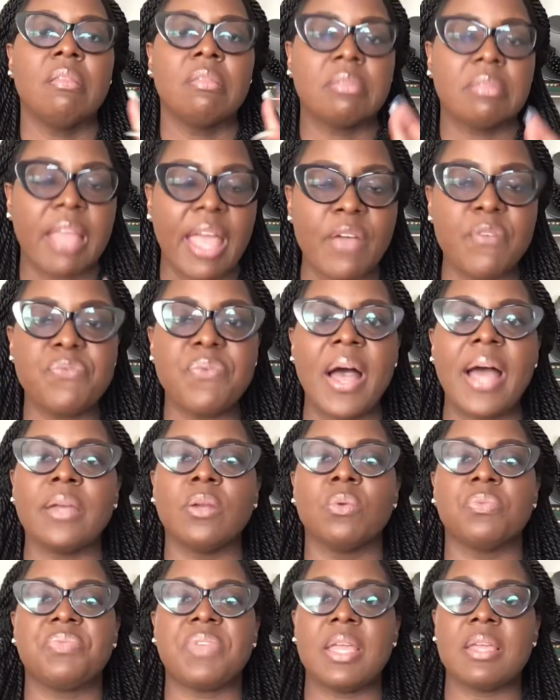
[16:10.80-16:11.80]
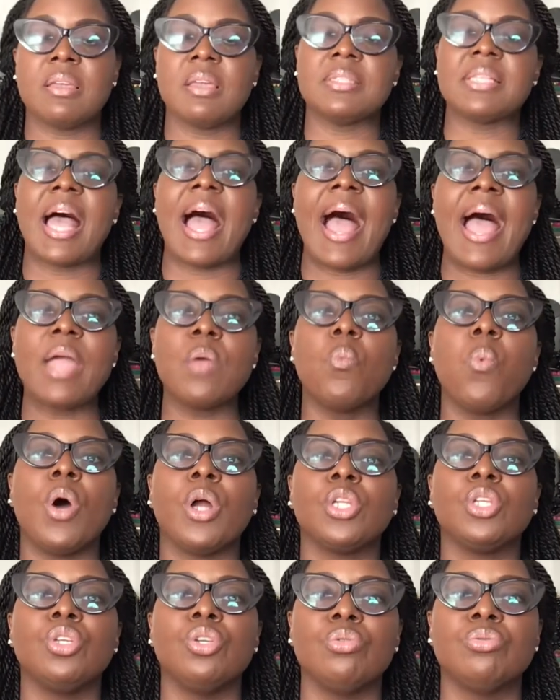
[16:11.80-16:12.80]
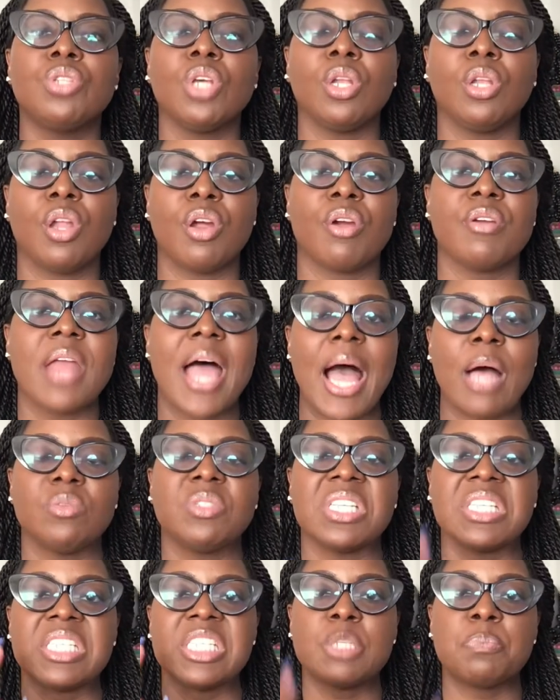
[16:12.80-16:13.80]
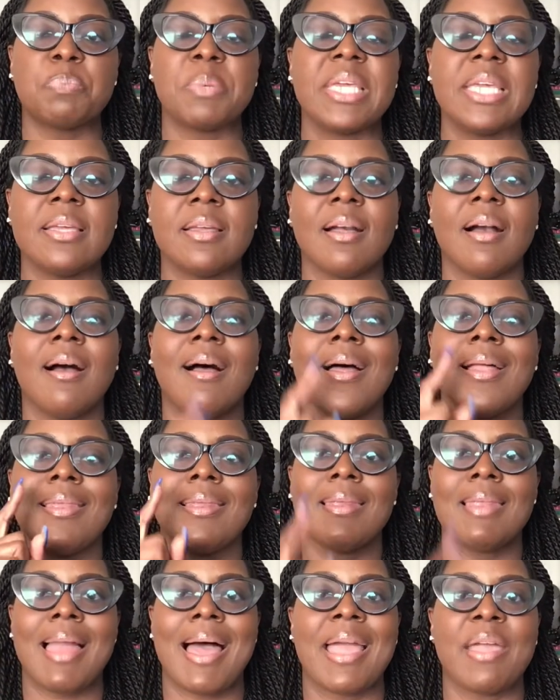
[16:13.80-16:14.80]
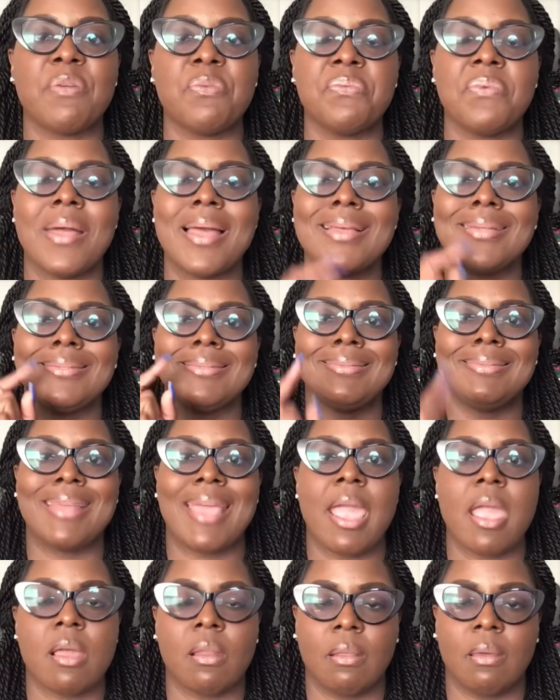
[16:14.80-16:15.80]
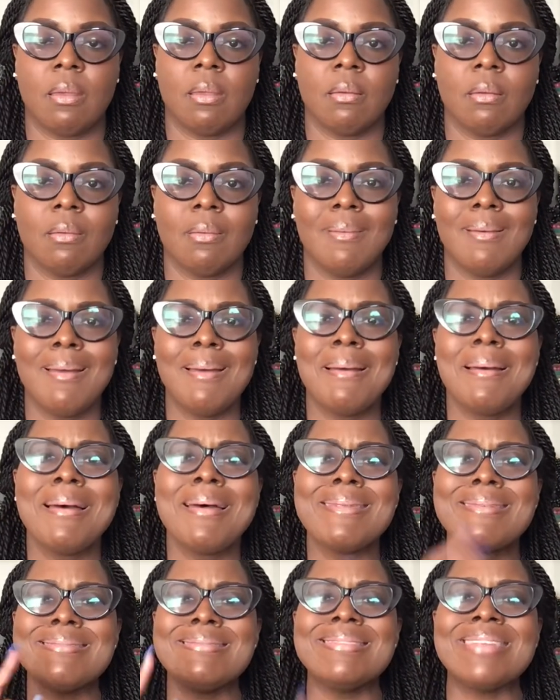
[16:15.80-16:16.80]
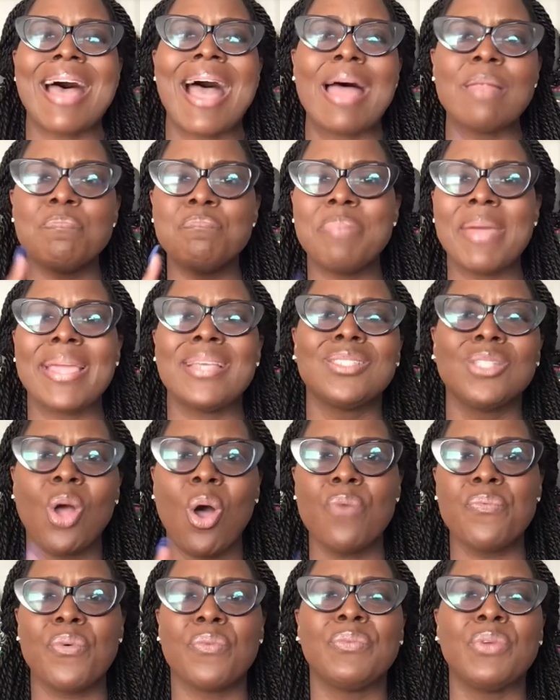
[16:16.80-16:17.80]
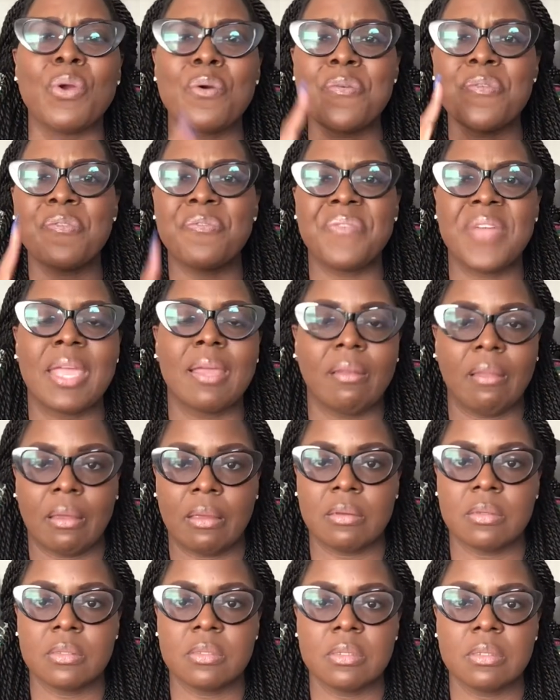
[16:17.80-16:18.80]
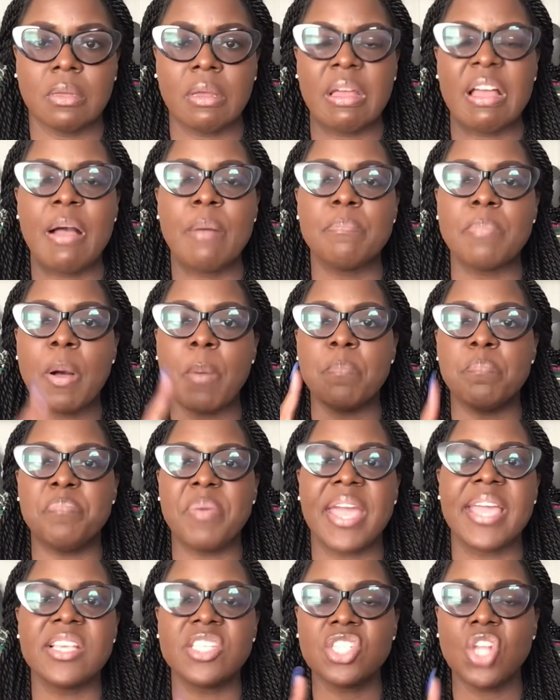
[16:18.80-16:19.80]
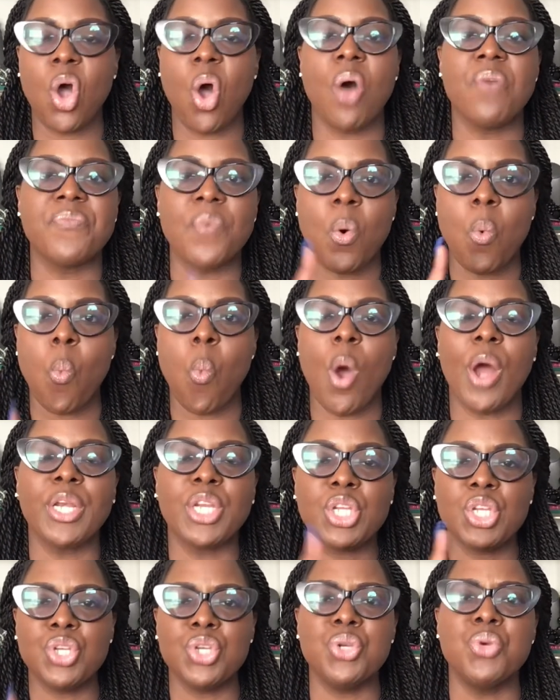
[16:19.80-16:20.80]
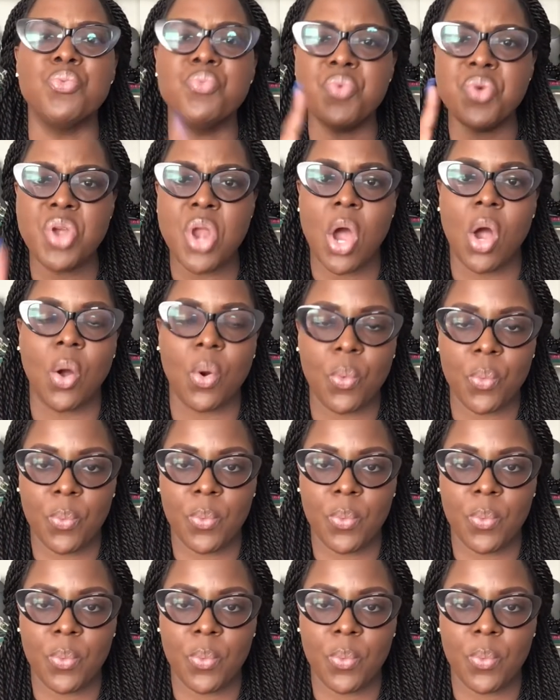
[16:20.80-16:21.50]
That final thing is, I want you to learn how to speak life daily, not based off of your feelings, but based off of what you know.